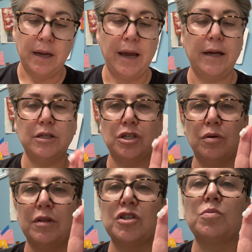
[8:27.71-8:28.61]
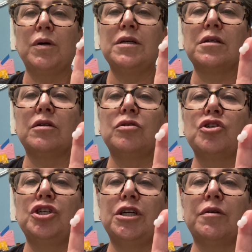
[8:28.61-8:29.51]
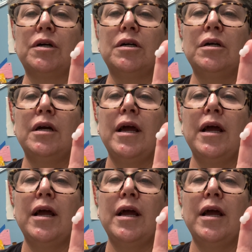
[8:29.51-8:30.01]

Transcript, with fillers: And so this one is a little sheerer.